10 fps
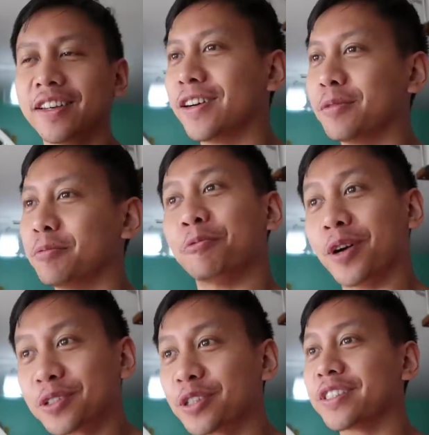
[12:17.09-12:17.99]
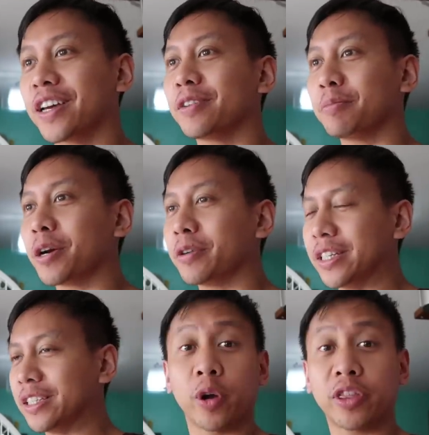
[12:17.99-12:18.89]
Um, well, she's getting
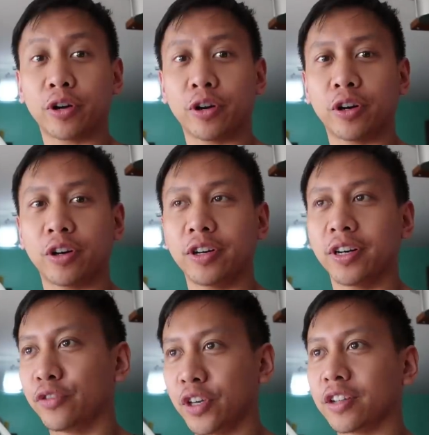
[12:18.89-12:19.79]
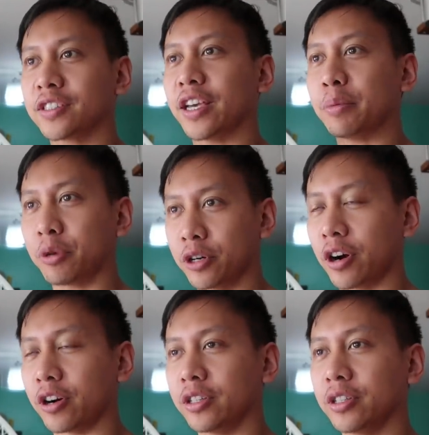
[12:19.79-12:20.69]
married with her fiance
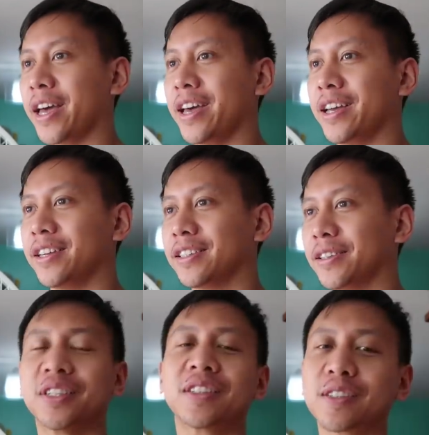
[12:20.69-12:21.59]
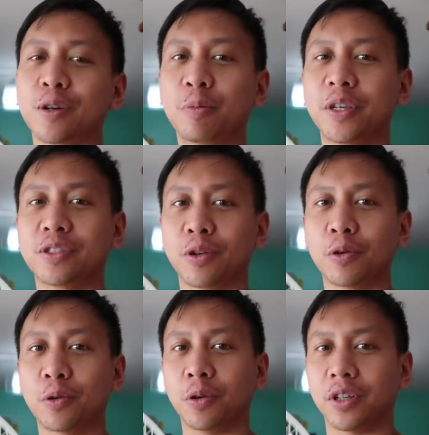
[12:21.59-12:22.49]
Bernard and this is gonna be so
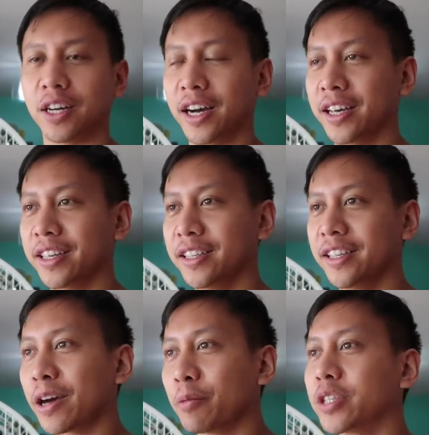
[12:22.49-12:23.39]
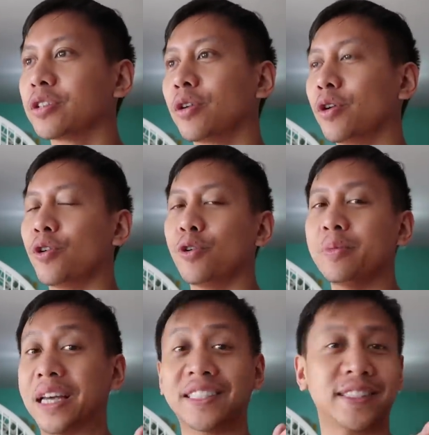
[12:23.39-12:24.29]
cool. I can't wait to go
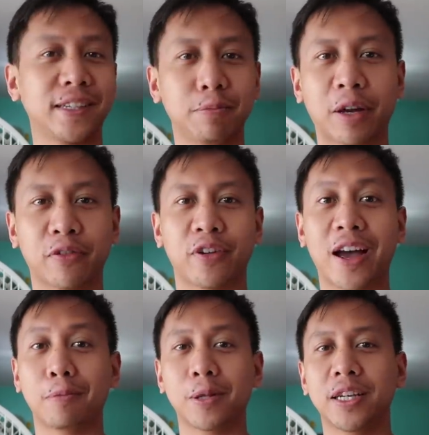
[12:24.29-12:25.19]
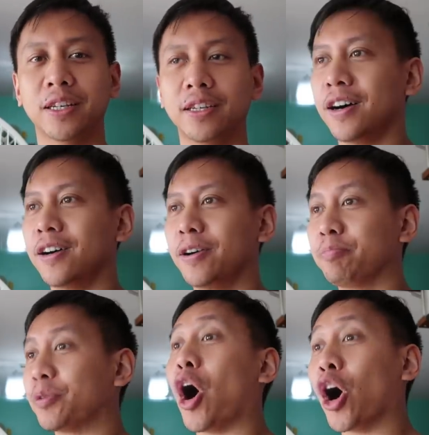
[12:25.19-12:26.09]
home and see my family.
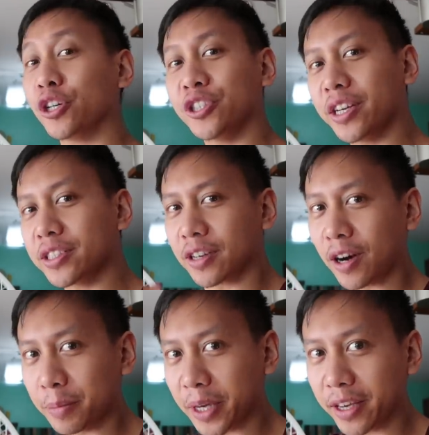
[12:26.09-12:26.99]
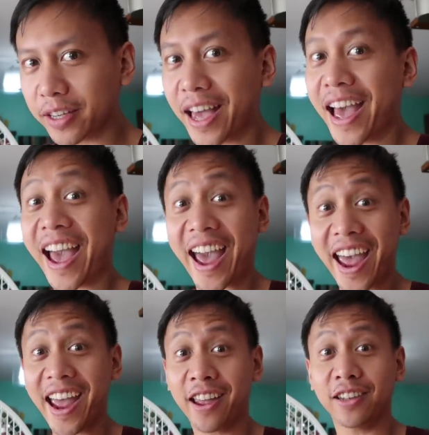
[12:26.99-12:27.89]
Um, RJ's coming
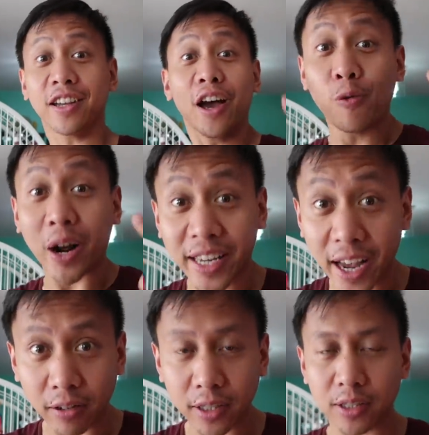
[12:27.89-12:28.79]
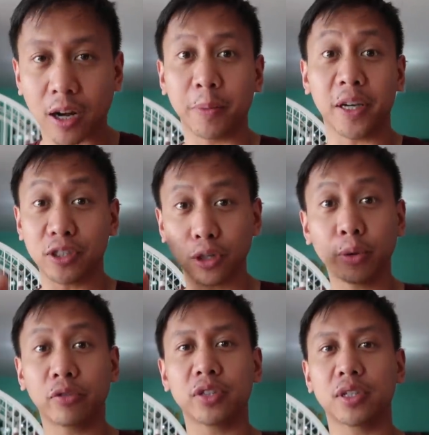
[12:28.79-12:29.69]
and Raquel is coming. She'll
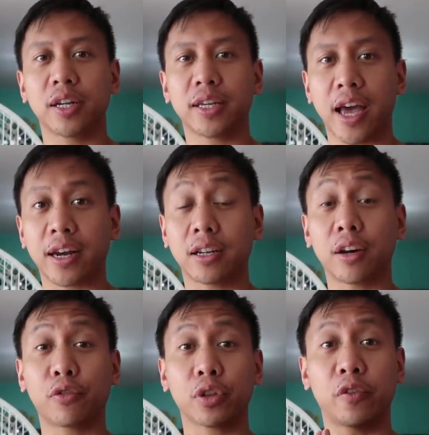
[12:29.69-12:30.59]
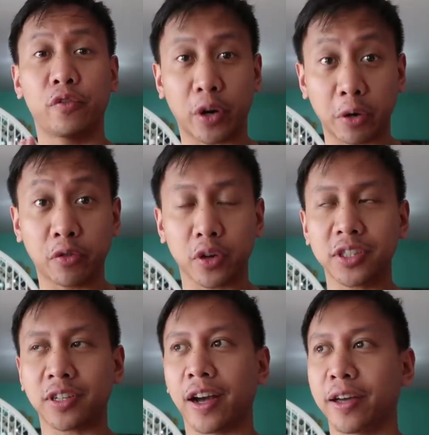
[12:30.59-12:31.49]
be visiting Canada for the very
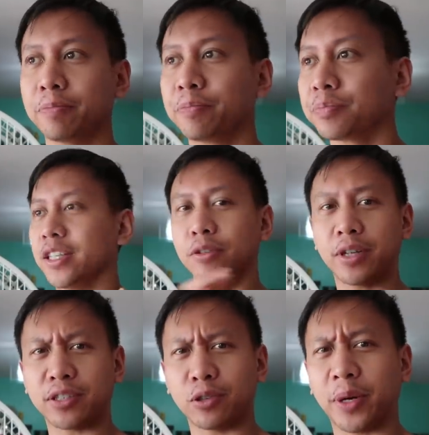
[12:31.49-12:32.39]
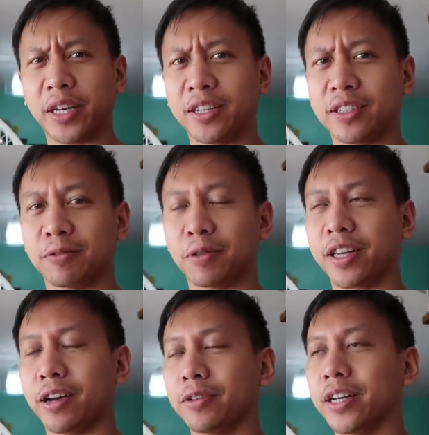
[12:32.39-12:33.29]
first time. You guys know my cousin
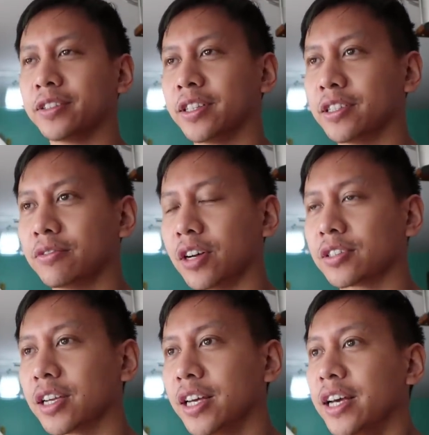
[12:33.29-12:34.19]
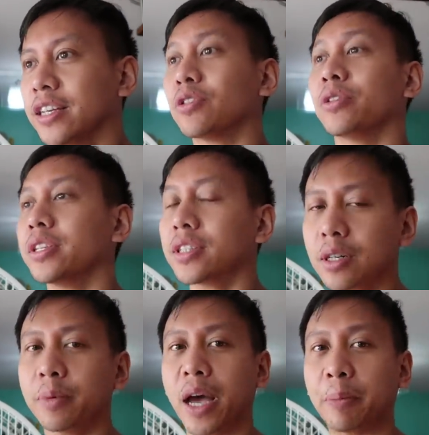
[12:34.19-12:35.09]
Raquel, right? In these vlogs. So this is
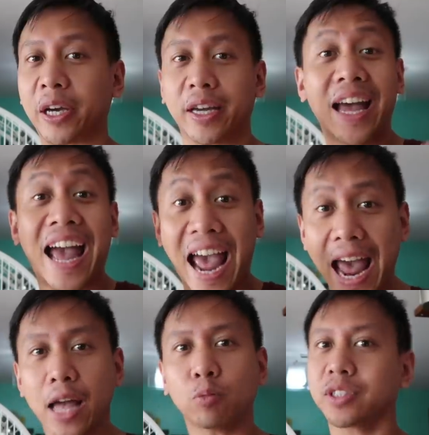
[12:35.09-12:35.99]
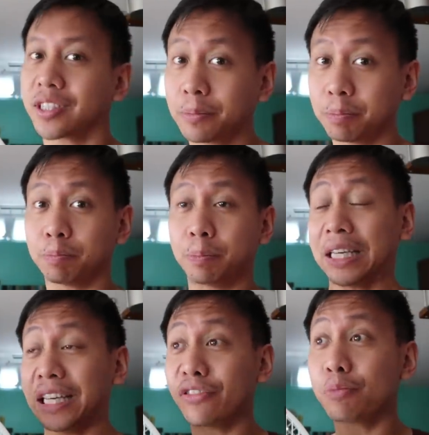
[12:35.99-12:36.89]
gonna be epic. And what's gonna be
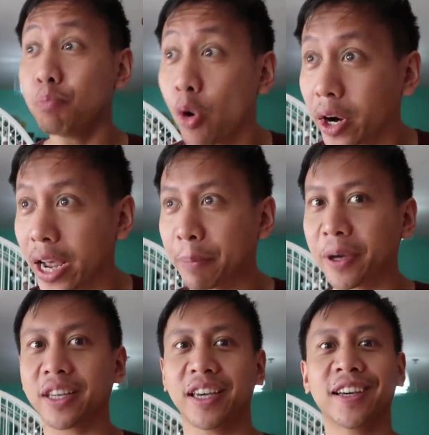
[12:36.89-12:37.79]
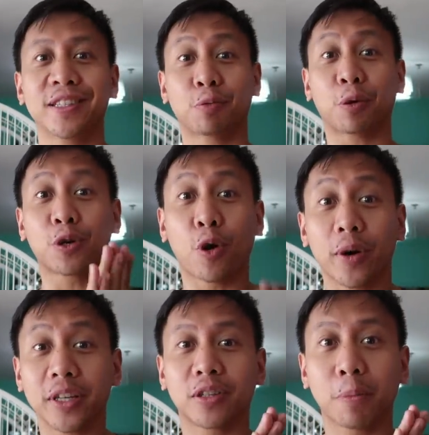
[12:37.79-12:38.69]
even more epic is we're
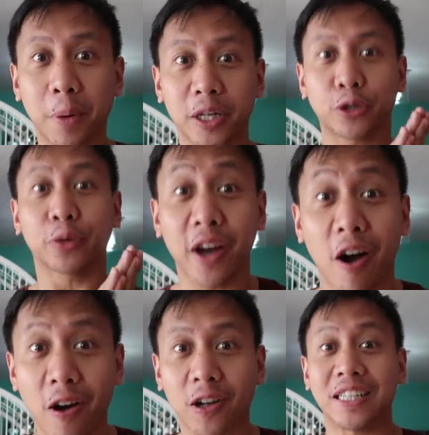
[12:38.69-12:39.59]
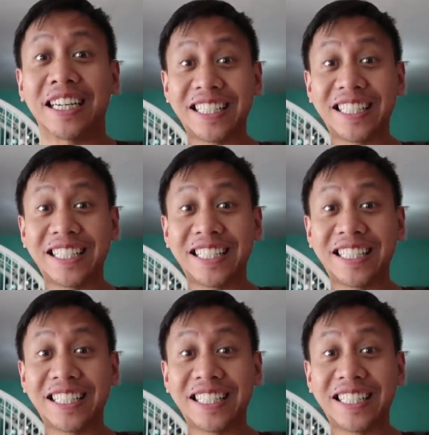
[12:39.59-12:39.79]
going to Montreal.